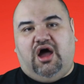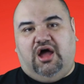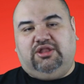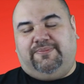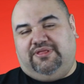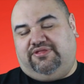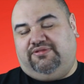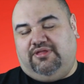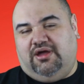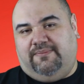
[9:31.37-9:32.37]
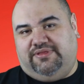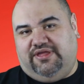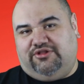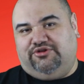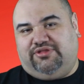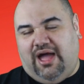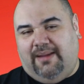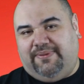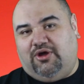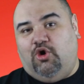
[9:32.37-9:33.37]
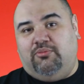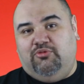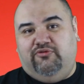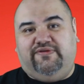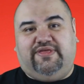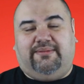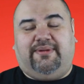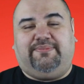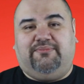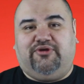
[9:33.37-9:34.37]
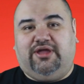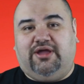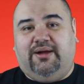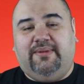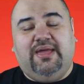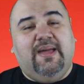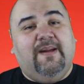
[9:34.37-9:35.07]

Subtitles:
on the particular topic or movie that I might be bringing up.